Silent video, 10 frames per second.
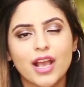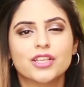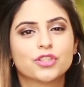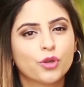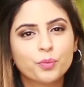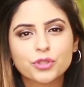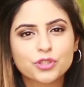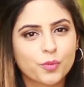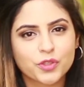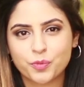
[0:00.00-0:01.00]
So don't put
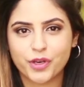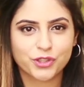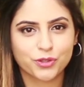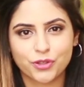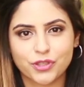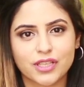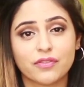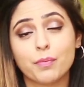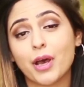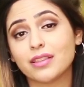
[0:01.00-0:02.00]
so much pressure on
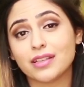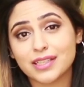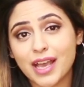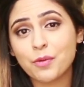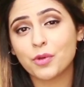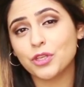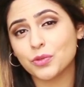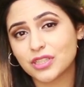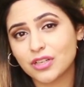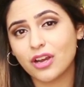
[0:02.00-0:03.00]
yourself about the time when you
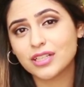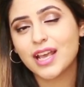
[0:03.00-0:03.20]
start.